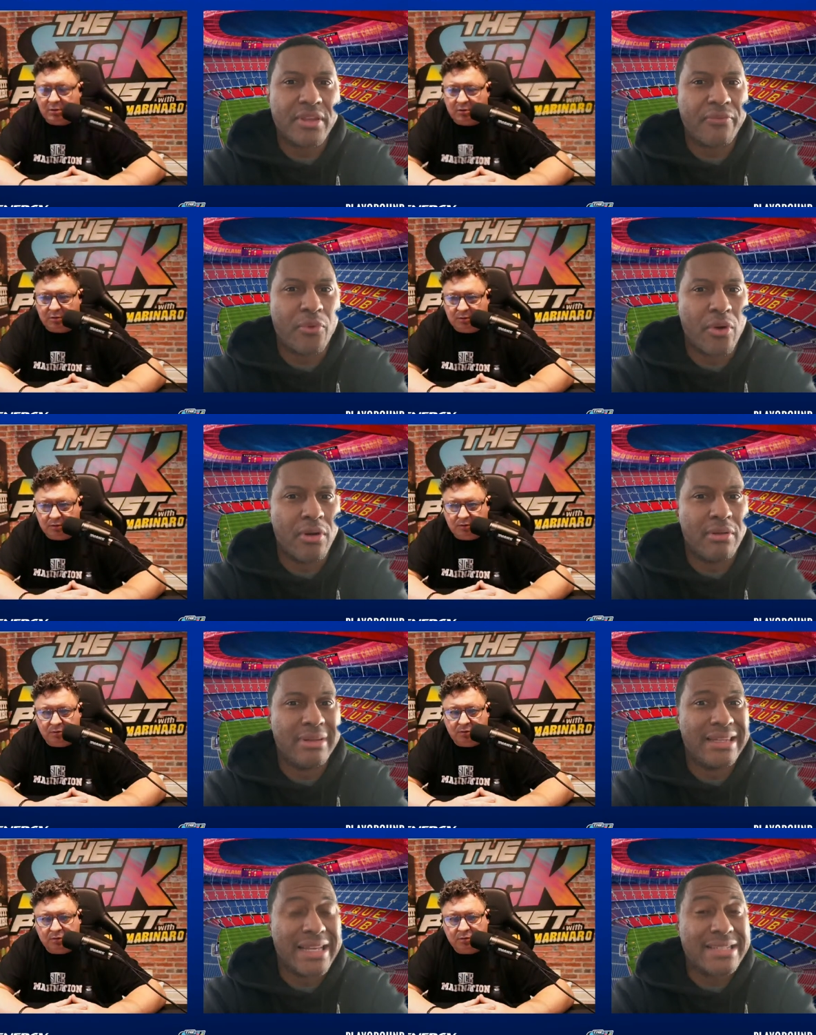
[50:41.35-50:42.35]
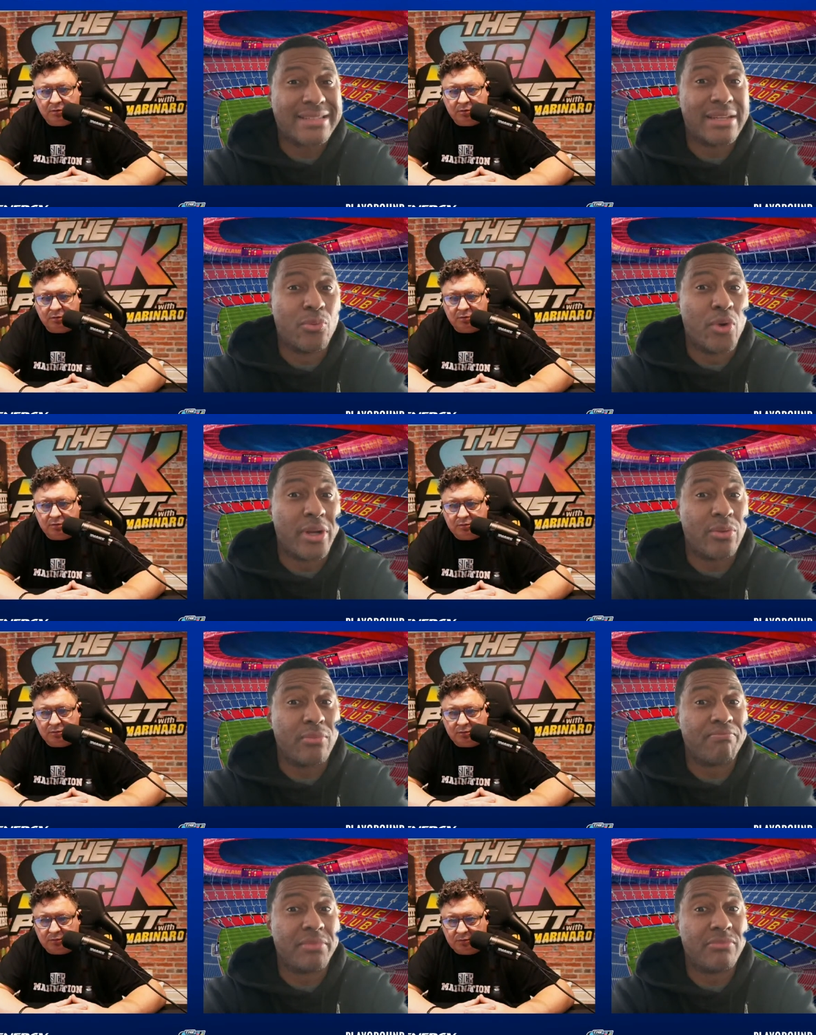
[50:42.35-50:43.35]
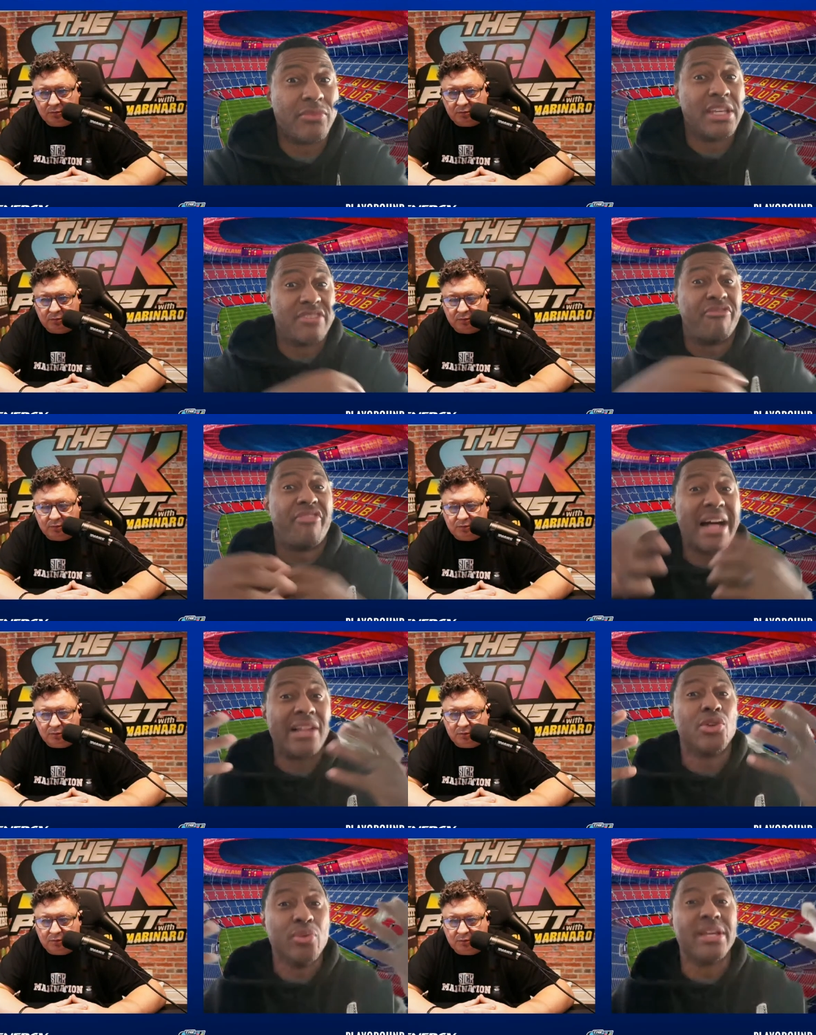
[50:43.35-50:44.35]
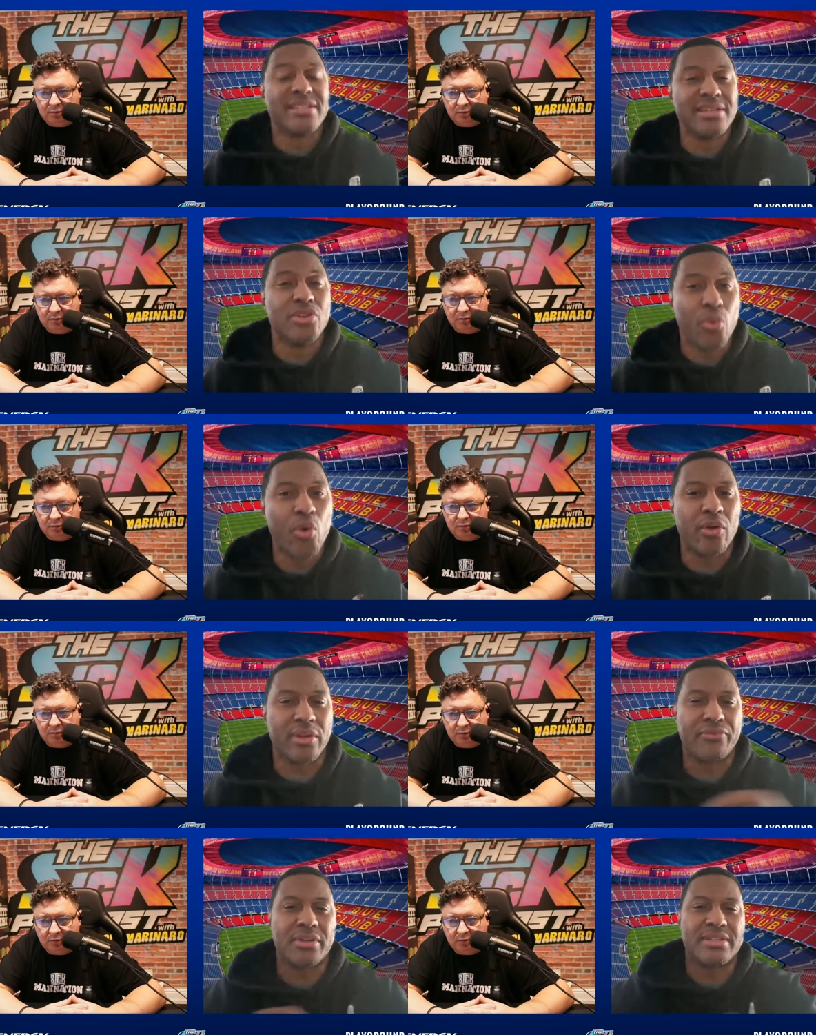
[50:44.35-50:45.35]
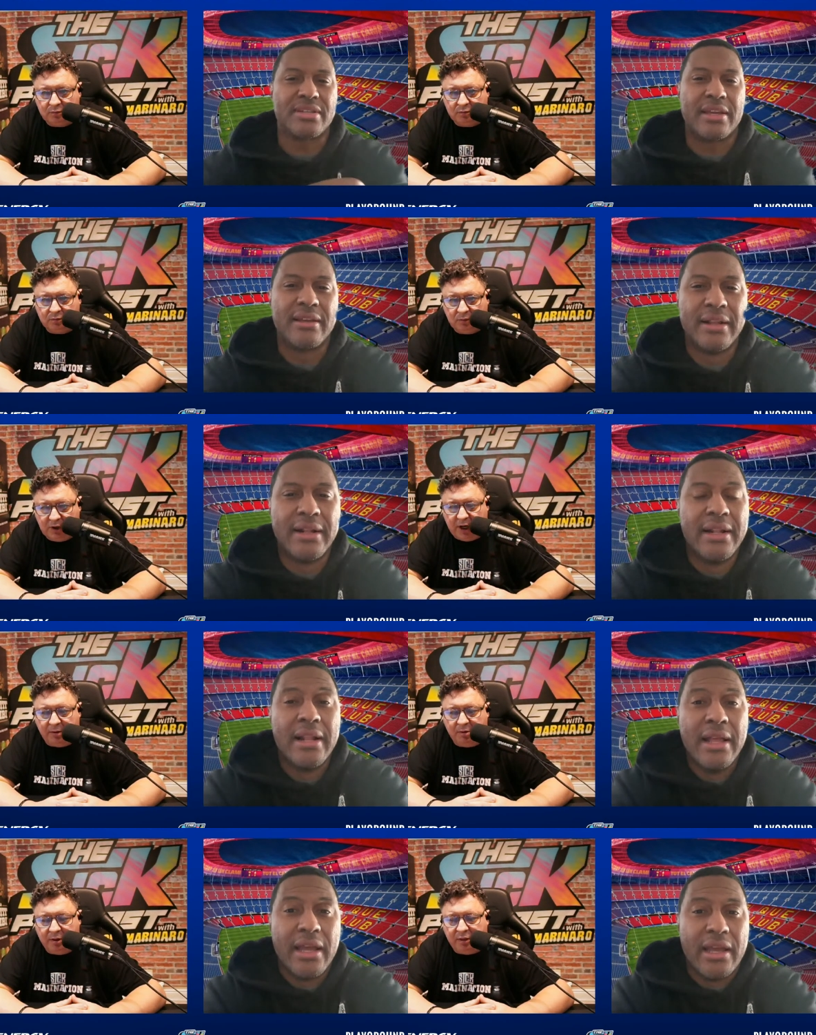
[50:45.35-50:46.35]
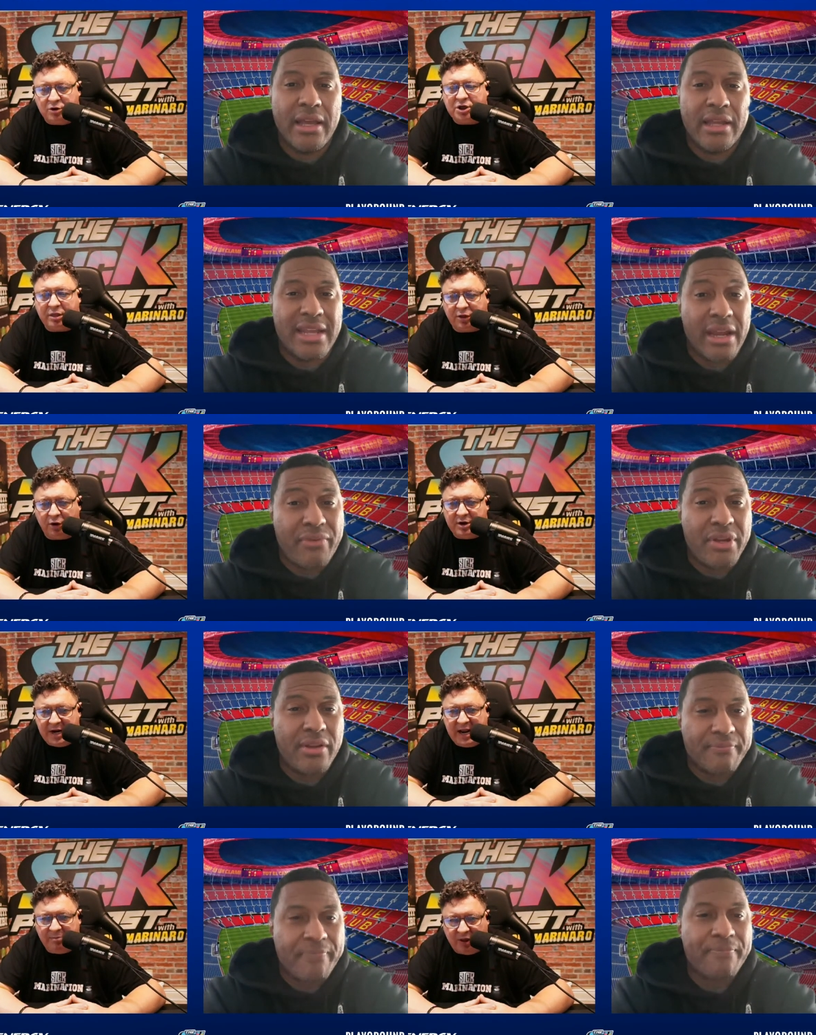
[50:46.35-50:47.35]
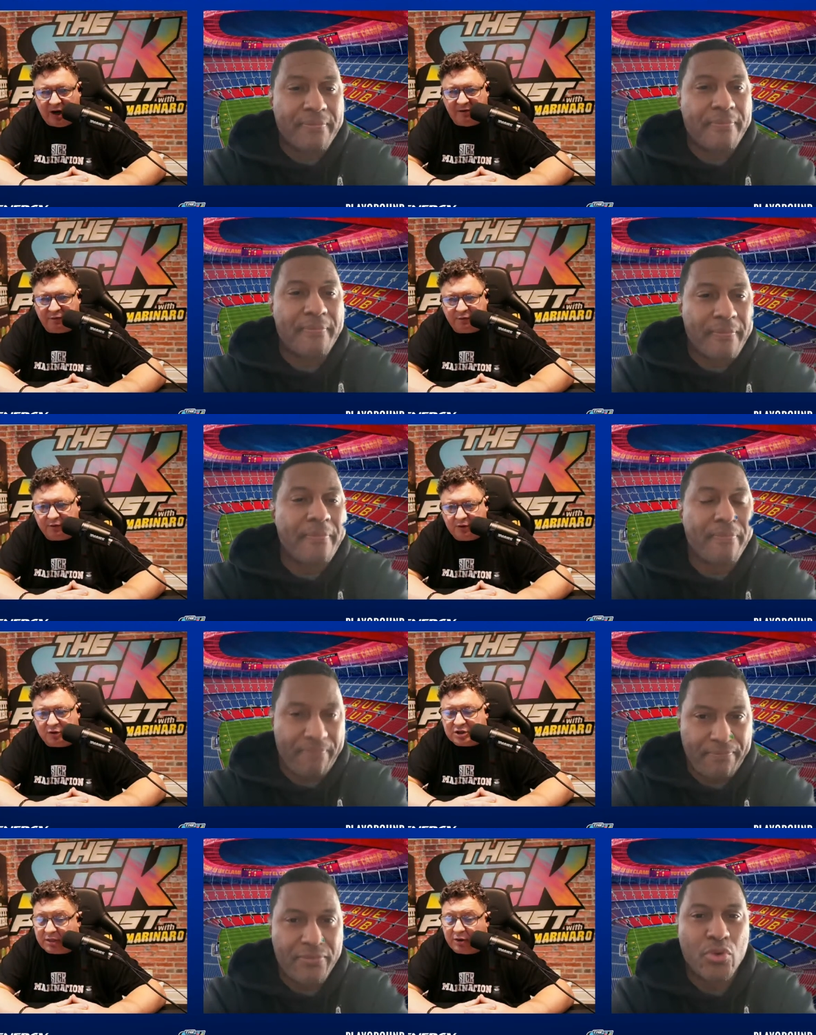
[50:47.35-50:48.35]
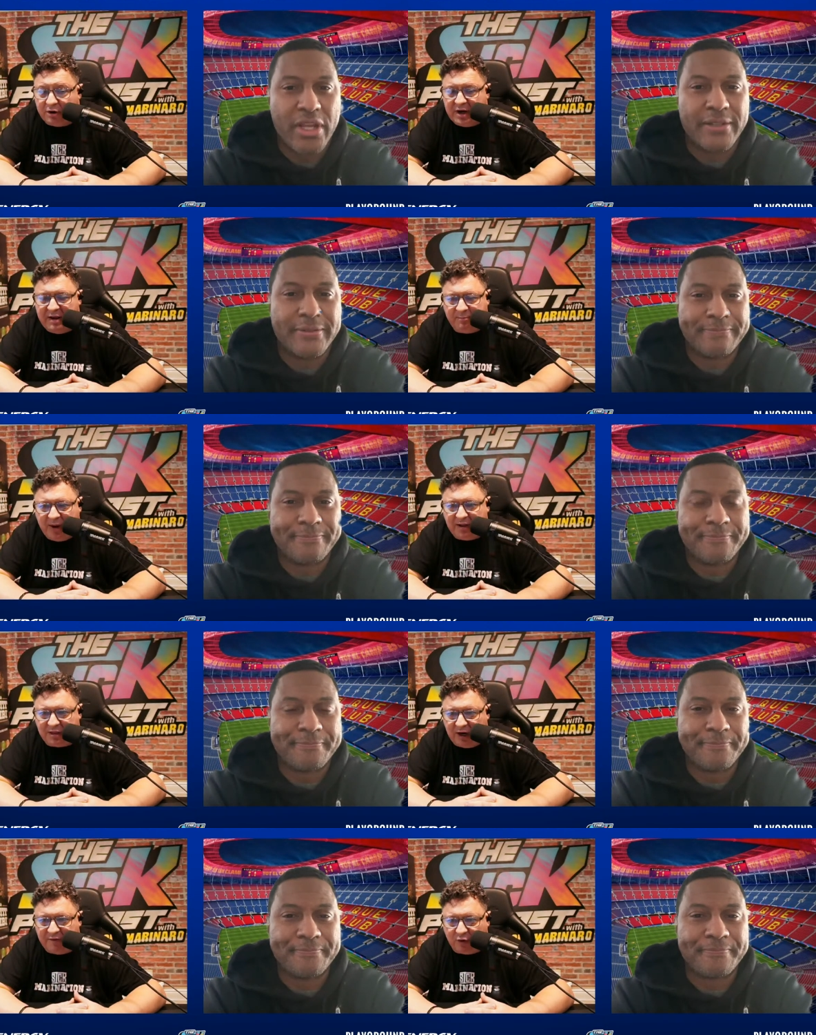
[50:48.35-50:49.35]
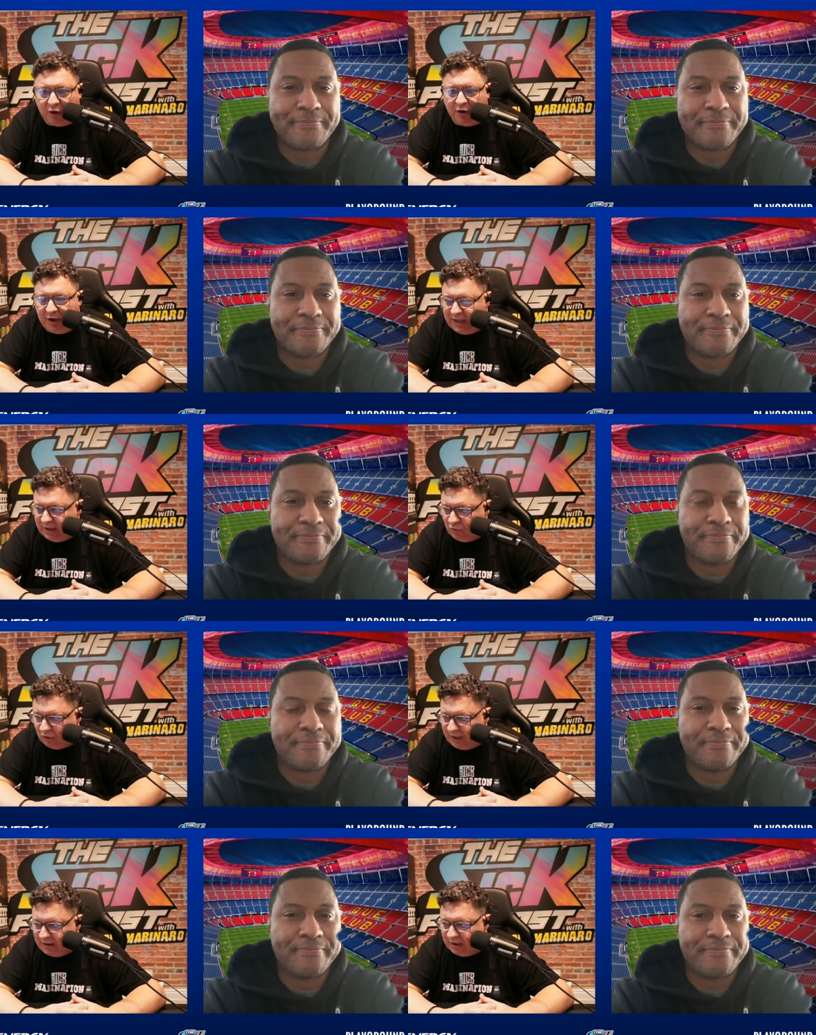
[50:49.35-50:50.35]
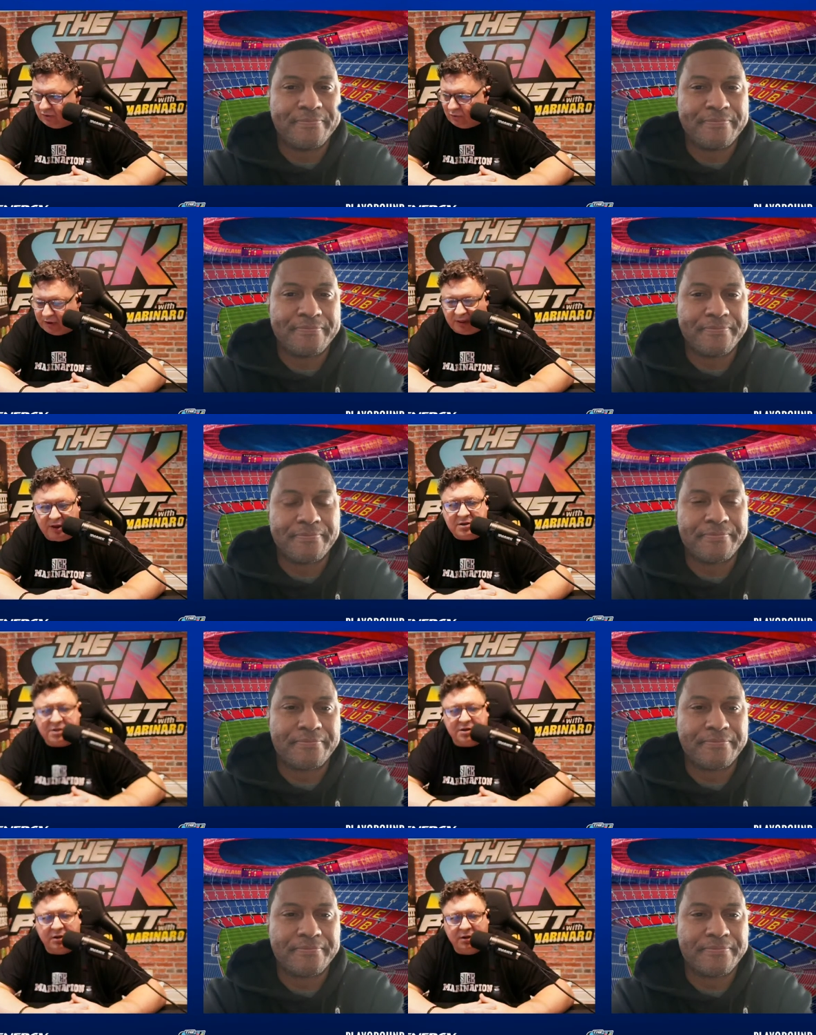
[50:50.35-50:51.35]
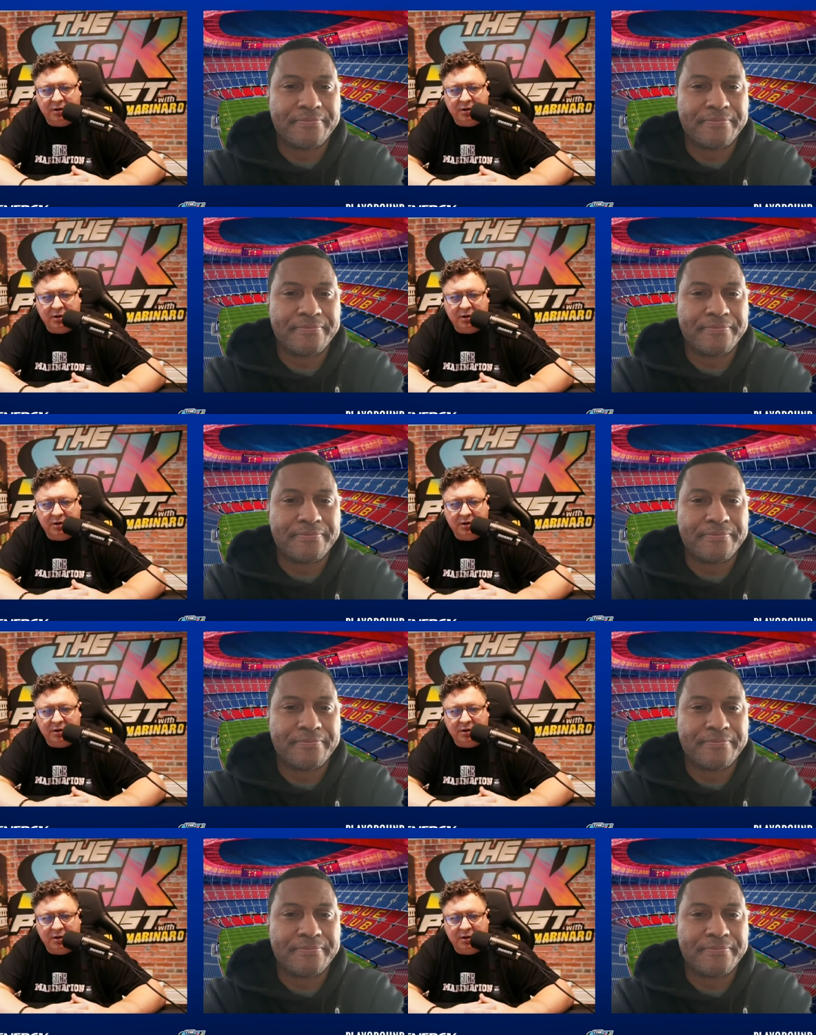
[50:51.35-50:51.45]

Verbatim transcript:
Speaker 1: for less than what his value is in the world, if you could say.
Speaker 2: Yeah, and there's a third name that I've there's a third name, Pat, that I've heard, and then we'll end it with this.